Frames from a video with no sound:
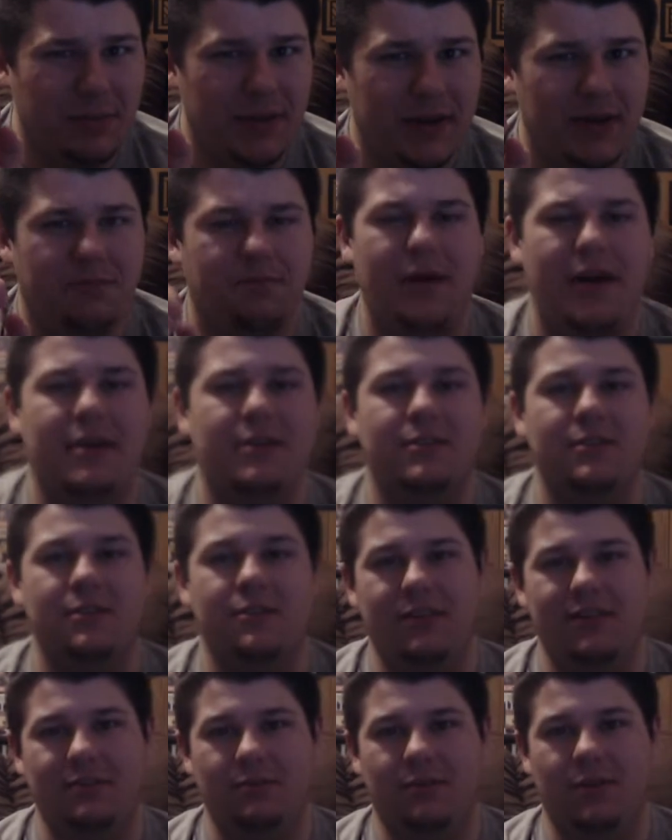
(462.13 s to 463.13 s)
bit better
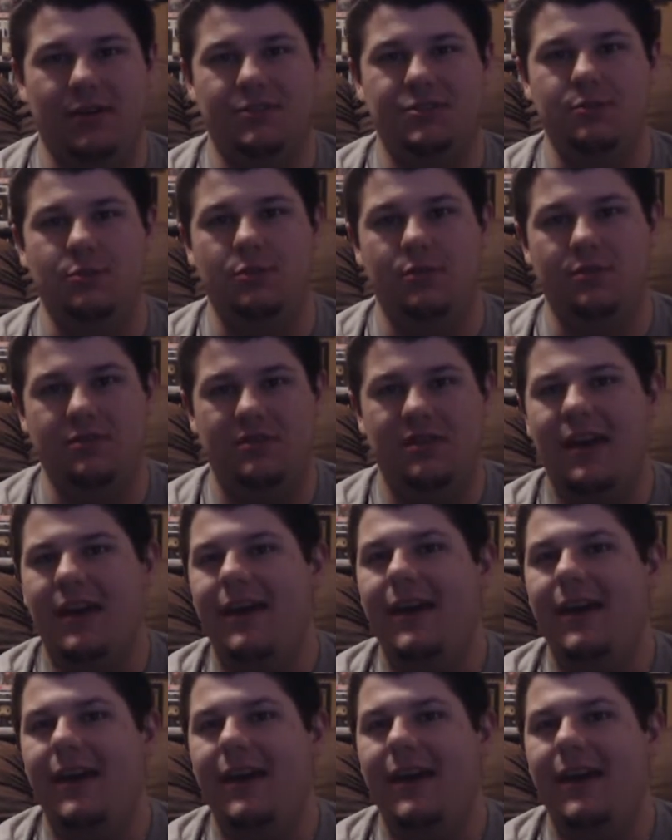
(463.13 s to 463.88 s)
than Rituals.